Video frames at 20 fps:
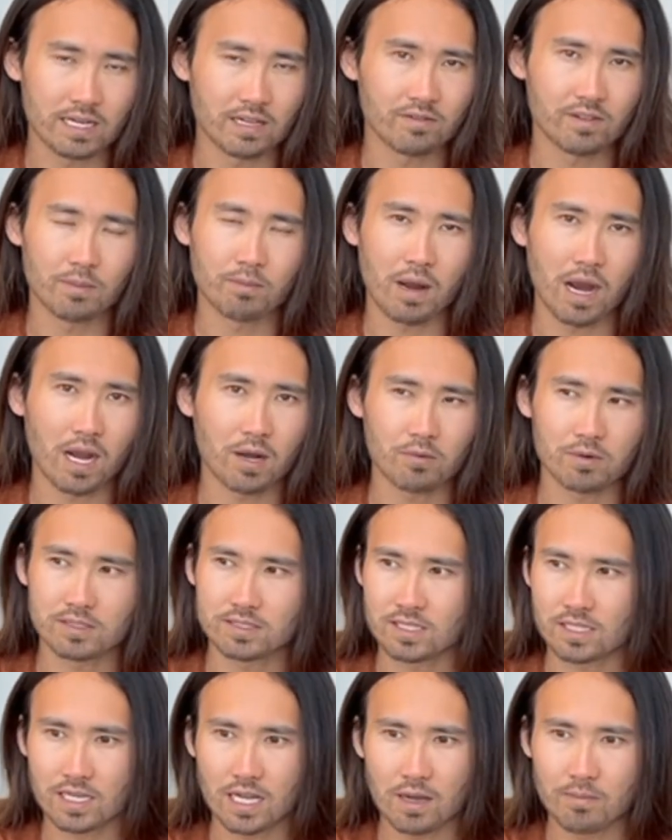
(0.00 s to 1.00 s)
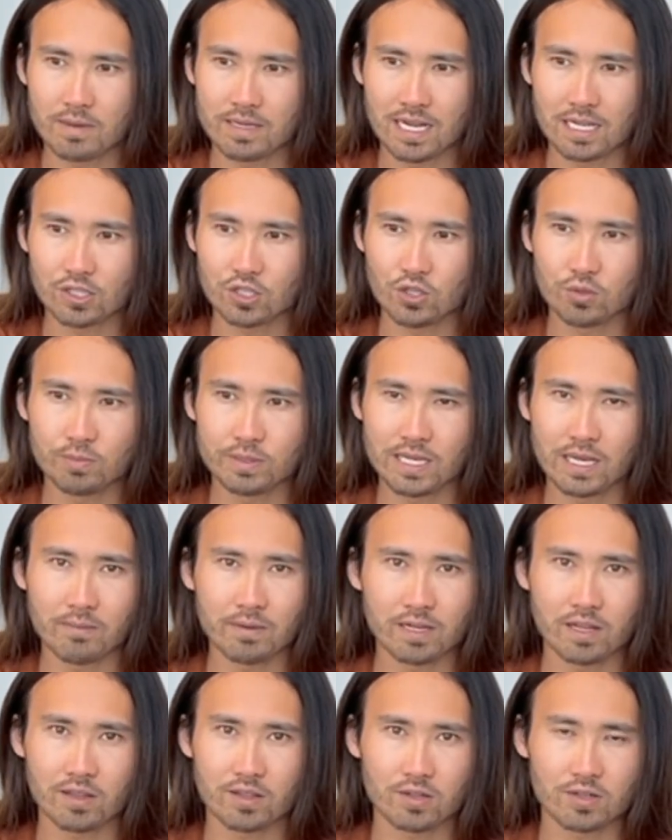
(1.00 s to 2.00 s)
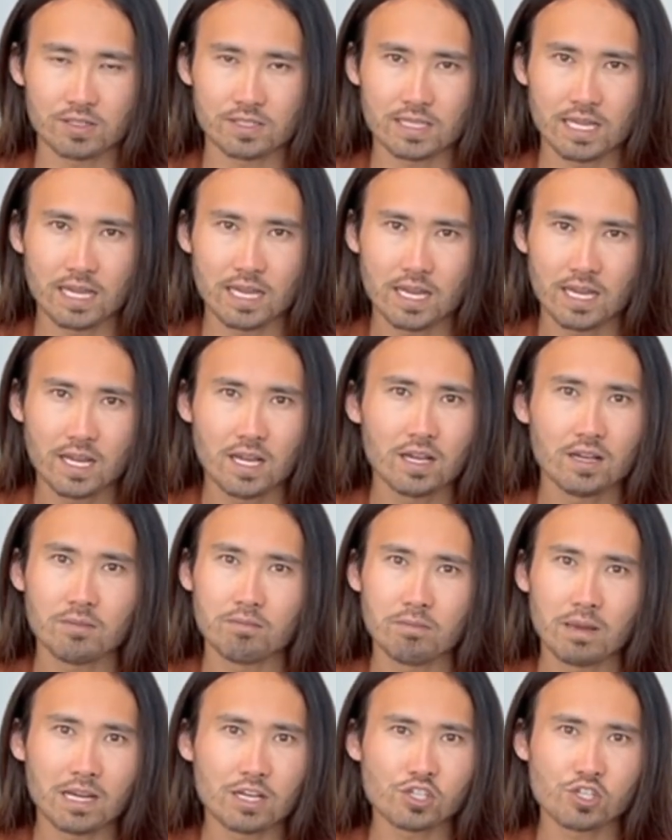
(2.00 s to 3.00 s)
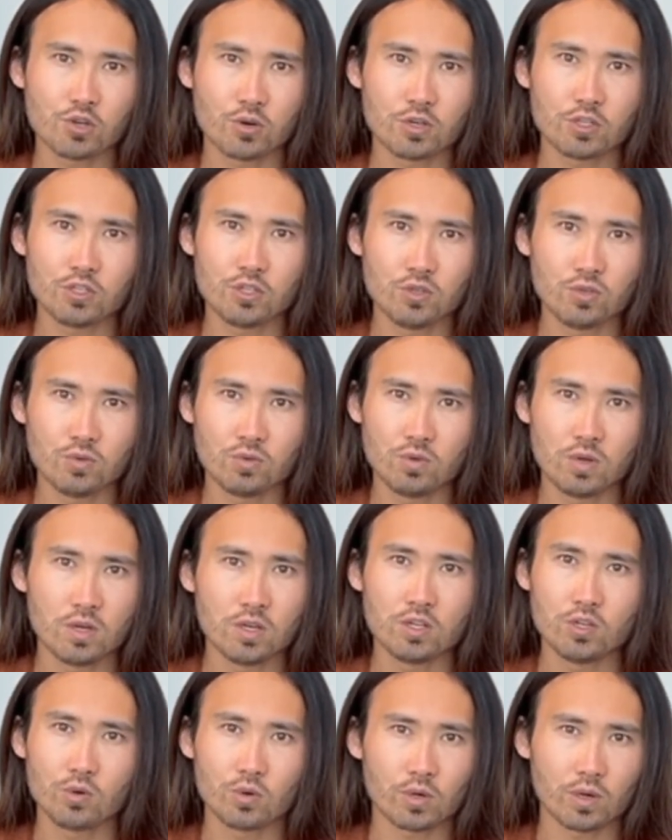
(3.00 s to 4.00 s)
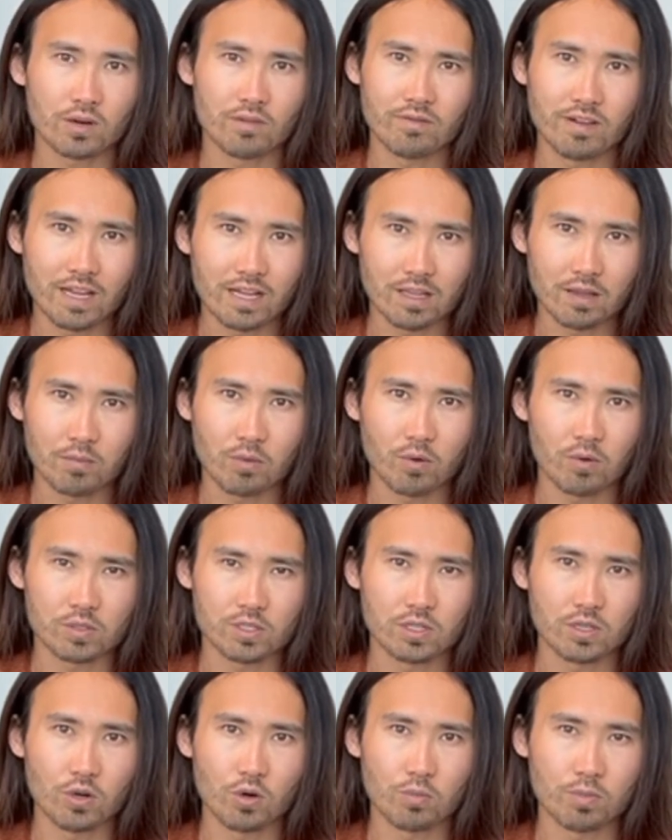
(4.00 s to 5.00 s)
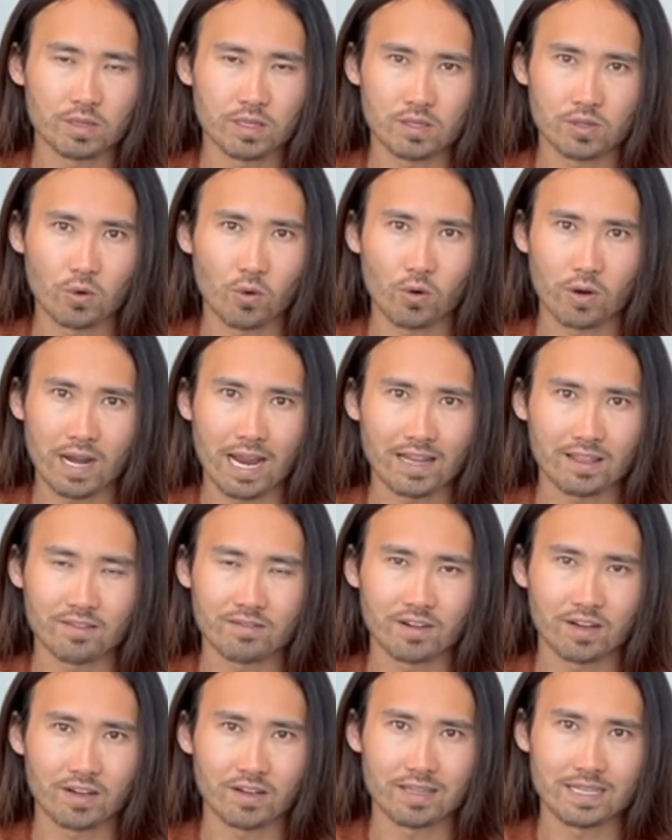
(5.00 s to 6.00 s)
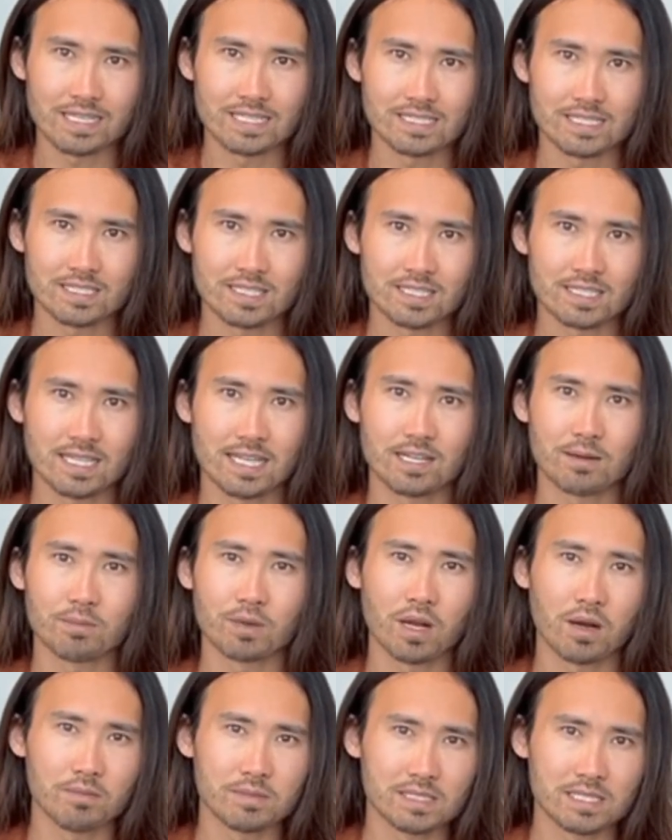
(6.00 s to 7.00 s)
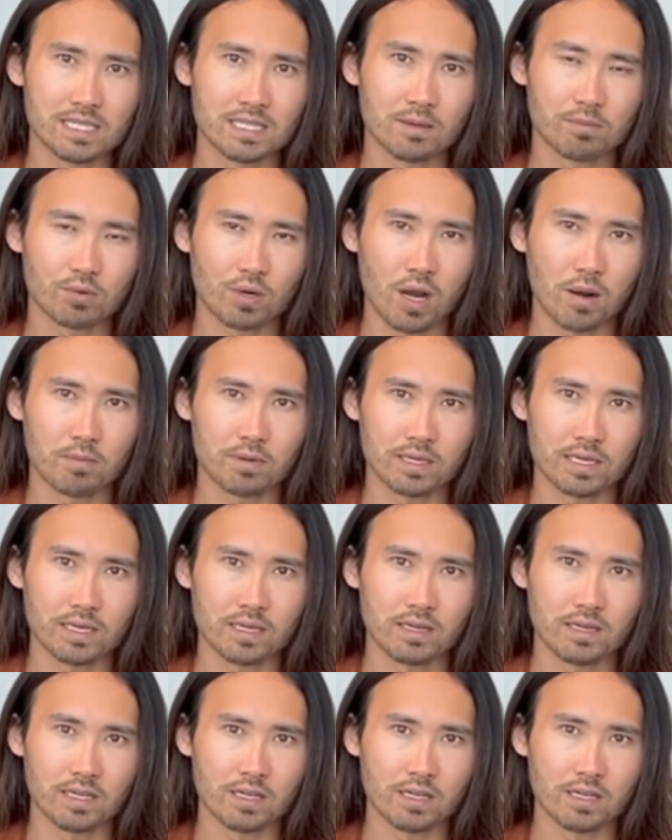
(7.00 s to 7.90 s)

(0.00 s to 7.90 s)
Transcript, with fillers: If the buyer wants to come in at 2 p.m. on a Thursday, make sure you you are available to open the door at the very least and just let them come see the property.